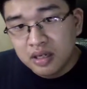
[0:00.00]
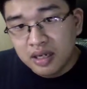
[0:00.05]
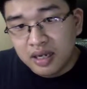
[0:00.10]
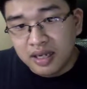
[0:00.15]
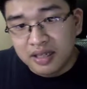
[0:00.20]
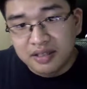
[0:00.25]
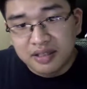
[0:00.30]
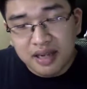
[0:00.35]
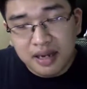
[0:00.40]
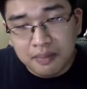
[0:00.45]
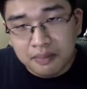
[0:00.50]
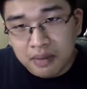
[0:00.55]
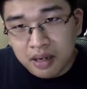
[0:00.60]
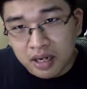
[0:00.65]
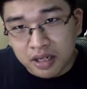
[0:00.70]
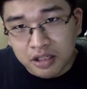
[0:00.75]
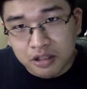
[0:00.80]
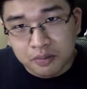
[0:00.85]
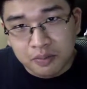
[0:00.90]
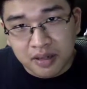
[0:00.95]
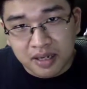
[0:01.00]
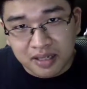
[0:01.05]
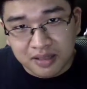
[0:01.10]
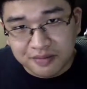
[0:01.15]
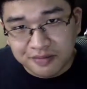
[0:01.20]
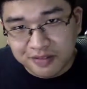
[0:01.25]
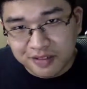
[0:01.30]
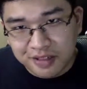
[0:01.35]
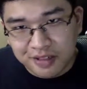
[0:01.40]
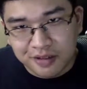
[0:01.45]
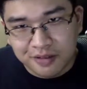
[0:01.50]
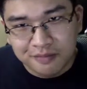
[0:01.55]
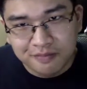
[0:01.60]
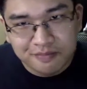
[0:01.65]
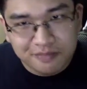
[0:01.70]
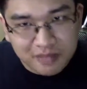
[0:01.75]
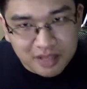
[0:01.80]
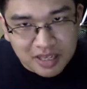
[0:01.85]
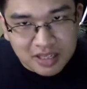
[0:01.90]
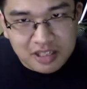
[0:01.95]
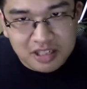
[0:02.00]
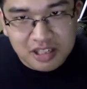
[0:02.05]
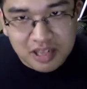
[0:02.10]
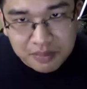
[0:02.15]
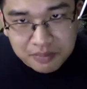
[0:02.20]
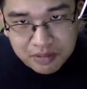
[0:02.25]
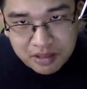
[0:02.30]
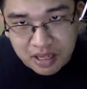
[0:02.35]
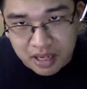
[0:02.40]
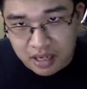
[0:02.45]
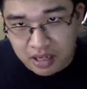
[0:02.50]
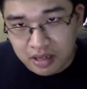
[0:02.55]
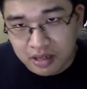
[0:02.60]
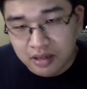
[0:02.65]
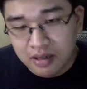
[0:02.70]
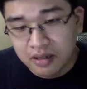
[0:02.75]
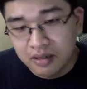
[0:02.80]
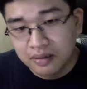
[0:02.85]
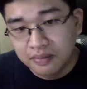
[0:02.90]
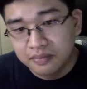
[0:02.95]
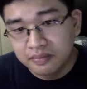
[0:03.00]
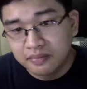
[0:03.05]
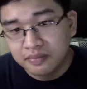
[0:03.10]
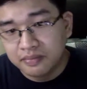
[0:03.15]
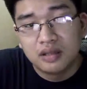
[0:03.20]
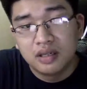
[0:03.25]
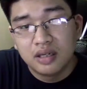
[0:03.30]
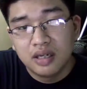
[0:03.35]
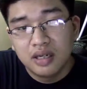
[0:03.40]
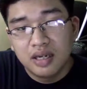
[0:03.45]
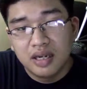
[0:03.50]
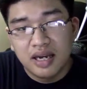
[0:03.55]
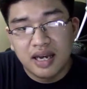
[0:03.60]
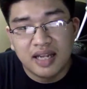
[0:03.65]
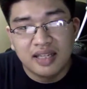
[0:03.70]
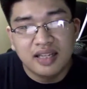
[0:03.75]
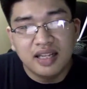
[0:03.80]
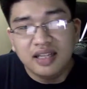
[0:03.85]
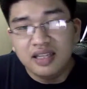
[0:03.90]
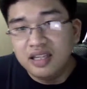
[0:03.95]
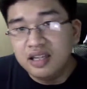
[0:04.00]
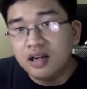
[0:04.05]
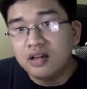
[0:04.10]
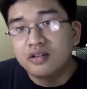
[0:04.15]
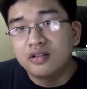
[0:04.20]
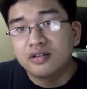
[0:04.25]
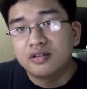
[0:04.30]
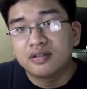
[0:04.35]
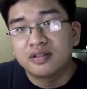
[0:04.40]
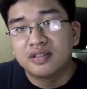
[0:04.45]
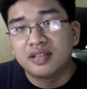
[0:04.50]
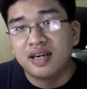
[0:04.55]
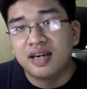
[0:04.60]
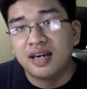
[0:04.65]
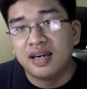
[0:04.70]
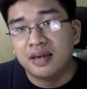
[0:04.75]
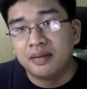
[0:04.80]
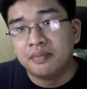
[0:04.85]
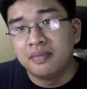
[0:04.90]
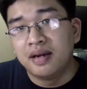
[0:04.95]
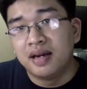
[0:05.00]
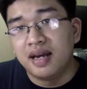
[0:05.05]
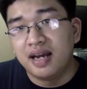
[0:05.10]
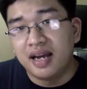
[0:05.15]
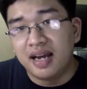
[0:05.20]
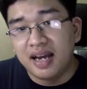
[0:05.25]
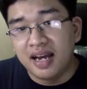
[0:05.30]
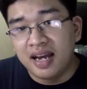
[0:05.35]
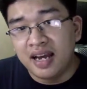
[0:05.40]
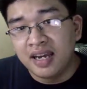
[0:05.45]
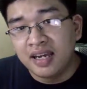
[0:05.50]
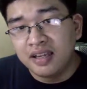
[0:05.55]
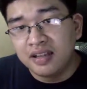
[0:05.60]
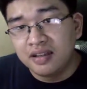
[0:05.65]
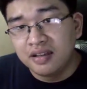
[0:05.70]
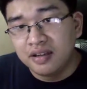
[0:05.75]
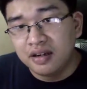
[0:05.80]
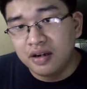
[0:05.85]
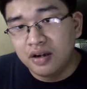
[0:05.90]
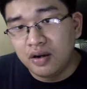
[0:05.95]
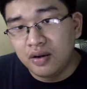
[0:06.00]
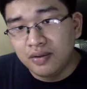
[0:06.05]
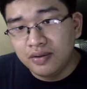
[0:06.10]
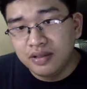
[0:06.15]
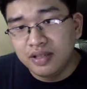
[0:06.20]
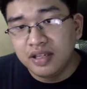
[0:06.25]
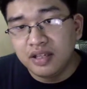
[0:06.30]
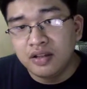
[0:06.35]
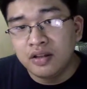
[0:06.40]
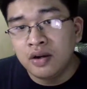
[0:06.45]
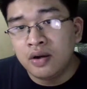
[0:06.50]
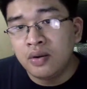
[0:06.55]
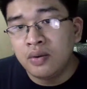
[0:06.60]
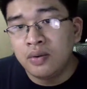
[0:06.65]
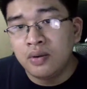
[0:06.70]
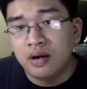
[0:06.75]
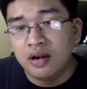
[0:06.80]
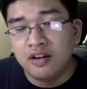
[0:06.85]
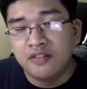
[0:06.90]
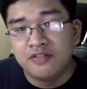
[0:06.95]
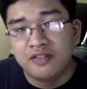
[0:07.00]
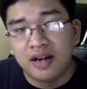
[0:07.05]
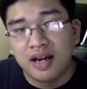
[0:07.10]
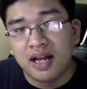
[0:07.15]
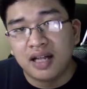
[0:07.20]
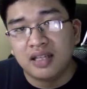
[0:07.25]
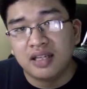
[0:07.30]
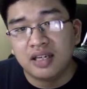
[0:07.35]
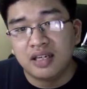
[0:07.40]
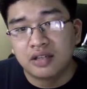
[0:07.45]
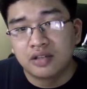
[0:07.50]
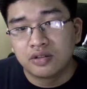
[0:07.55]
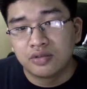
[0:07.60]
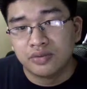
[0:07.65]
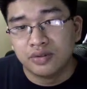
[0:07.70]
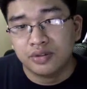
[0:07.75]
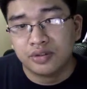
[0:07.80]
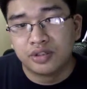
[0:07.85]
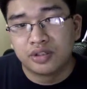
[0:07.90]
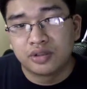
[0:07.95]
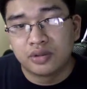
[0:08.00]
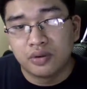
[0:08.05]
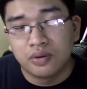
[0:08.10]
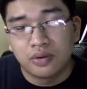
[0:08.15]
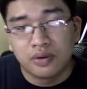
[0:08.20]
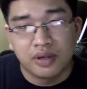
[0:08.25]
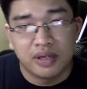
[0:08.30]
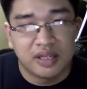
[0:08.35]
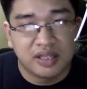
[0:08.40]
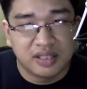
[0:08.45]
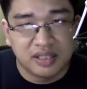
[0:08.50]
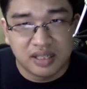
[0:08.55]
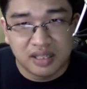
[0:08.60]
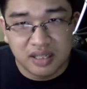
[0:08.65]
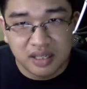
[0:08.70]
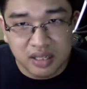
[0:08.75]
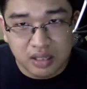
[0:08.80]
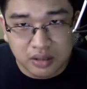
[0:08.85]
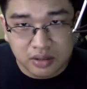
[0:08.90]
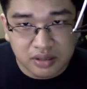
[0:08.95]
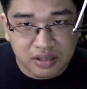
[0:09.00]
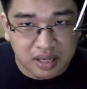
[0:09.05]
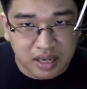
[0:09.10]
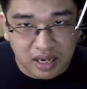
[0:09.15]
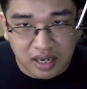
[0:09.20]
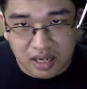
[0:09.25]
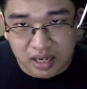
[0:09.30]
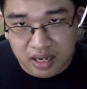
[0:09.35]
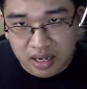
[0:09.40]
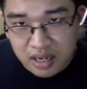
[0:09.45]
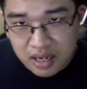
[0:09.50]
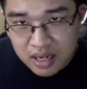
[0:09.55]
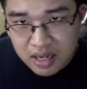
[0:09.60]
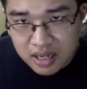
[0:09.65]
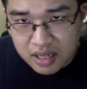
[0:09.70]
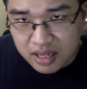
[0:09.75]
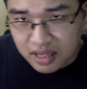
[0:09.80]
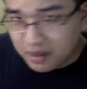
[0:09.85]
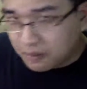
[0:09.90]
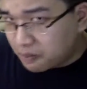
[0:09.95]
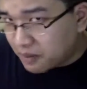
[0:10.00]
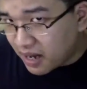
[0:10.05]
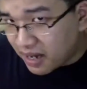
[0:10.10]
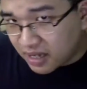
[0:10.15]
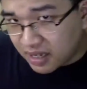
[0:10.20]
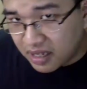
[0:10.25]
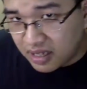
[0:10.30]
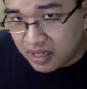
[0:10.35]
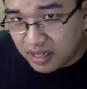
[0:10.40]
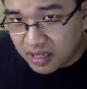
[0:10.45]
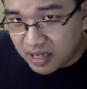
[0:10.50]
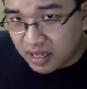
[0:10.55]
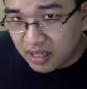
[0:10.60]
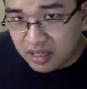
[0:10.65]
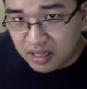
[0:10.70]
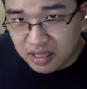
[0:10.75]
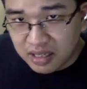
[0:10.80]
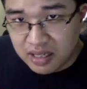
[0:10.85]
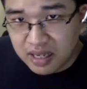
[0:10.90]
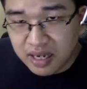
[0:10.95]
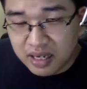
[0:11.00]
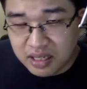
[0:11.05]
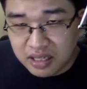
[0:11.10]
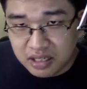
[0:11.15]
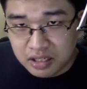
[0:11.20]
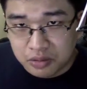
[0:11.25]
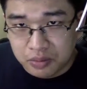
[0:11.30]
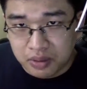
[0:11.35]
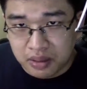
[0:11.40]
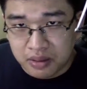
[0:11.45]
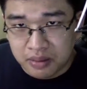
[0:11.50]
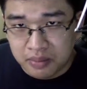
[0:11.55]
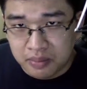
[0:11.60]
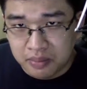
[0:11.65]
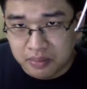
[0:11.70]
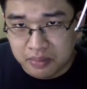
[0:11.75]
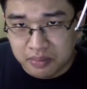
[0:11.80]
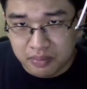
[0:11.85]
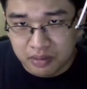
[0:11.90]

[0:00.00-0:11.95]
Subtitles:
It's not much, but, it's something. At any other time, I'd only know of Ali through stories and hearsay, like back in the 1990s when,